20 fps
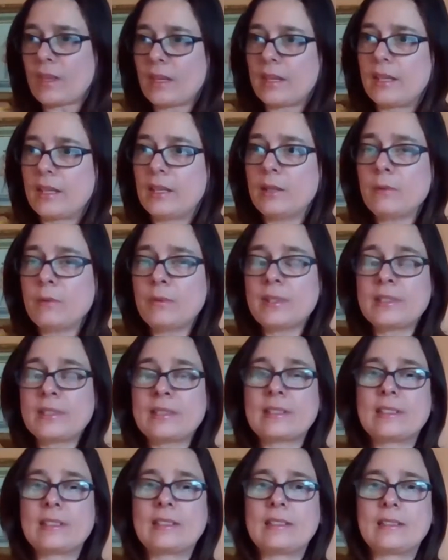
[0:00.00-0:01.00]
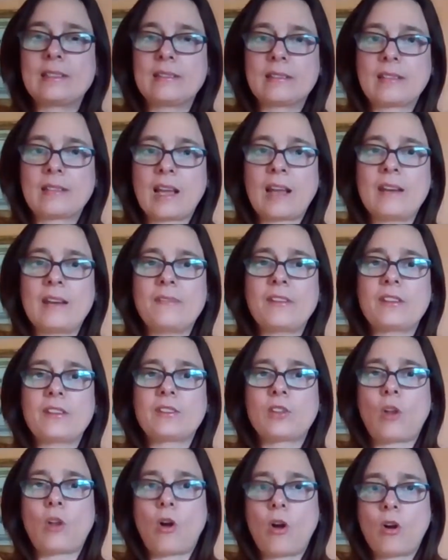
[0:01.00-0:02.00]
it was kind of a
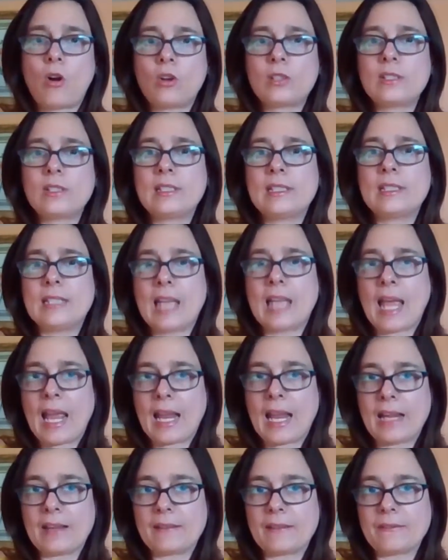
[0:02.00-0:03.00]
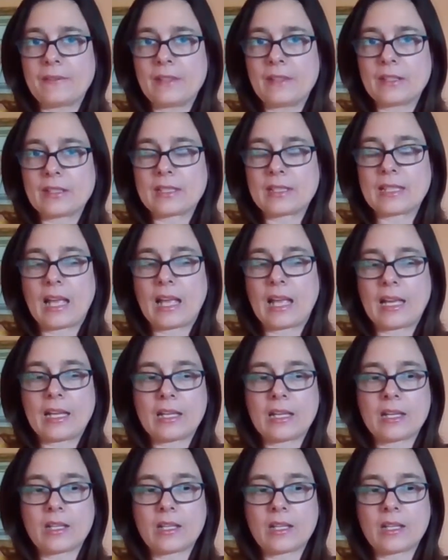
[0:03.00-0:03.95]
long day, it feels like.